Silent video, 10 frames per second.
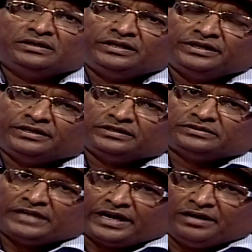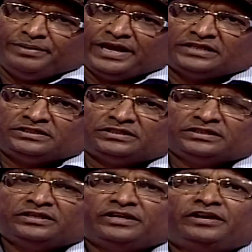In second batch,
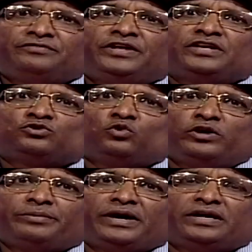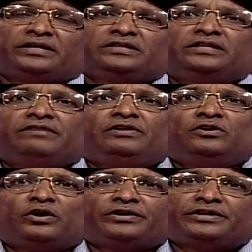if there is no demand, they will
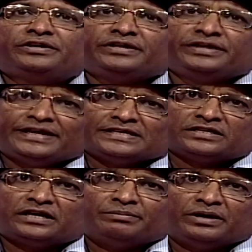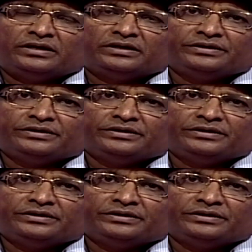not raise the demand.